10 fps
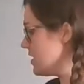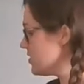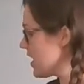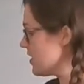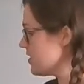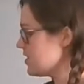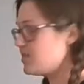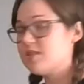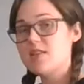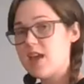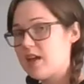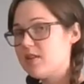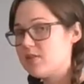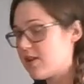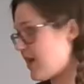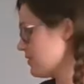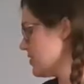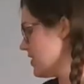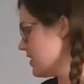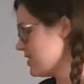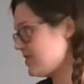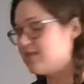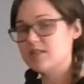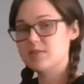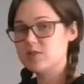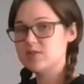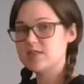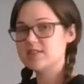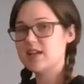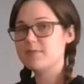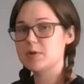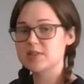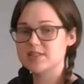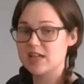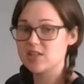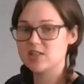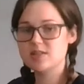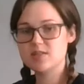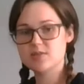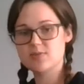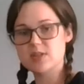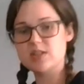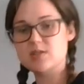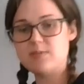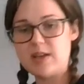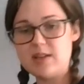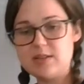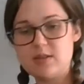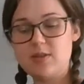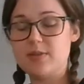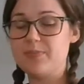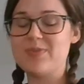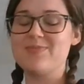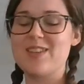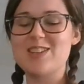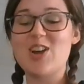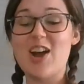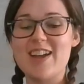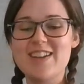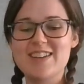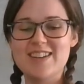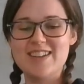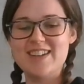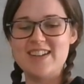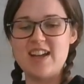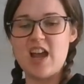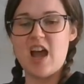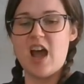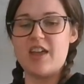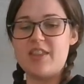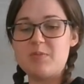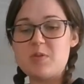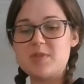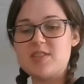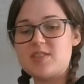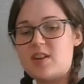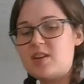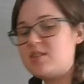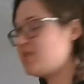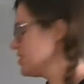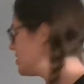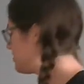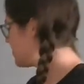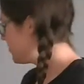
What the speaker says: inner canthus to the outer canthus, using separate sections for each mitt or each eye. And then we would start with the